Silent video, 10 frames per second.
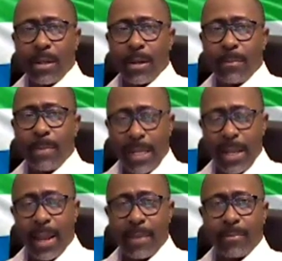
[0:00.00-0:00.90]

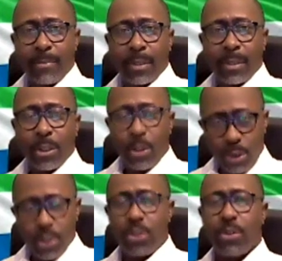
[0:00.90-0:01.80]
media,
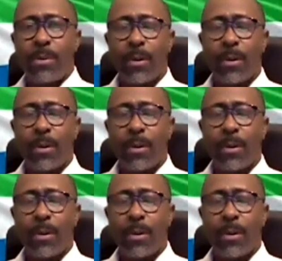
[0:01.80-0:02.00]
YouTube.